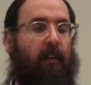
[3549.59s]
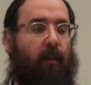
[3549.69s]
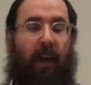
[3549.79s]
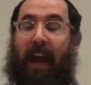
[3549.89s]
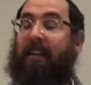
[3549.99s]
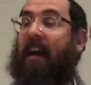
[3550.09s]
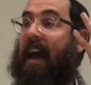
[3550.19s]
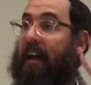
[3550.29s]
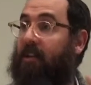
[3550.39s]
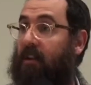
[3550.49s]
We hate the
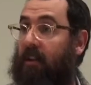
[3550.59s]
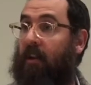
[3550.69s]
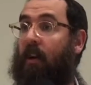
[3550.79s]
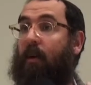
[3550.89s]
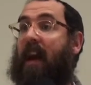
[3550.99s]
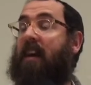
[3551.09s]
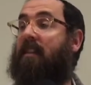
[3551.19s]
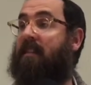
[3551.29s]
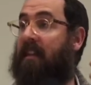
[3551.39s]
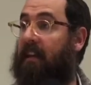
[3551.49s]
action. We hate
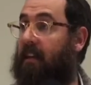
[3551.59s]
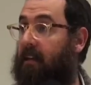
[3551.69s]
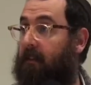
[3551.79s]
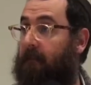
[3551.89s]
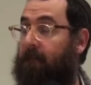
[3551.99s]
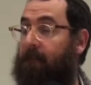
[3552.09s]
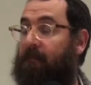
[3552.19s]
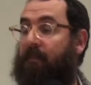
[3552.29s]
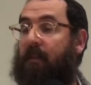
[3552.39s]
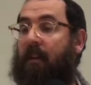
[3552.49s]
the deed.
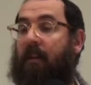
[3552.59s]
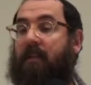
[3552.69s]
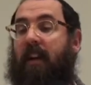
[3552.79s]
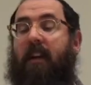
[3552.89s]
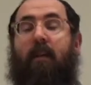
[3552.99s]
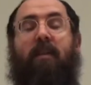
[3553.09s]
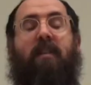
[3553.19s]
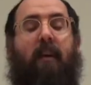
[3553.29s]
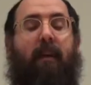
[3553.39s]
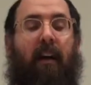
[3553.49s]
It's like I always
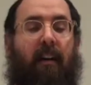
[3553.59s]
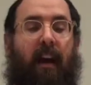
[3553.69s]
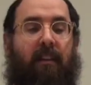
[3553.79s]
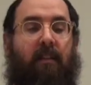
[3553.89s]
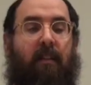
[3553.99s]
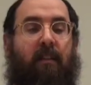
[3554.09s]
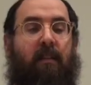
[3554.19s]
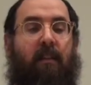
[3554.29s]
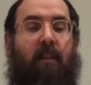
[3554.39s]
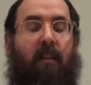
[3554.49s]
say about Nazis.